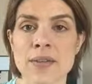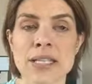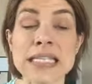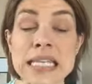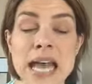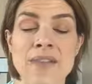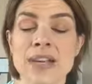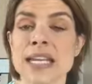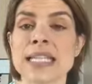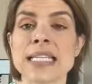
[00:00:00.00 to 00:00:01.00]

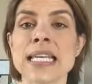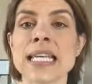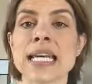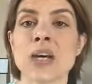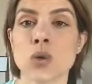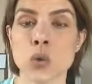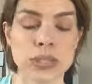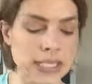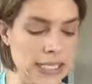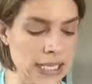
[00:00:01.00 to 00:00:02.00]
decaffeinated tea, a
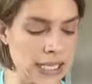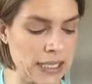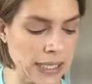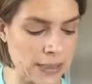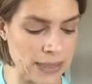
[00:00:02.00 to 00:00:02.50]
cooling tea like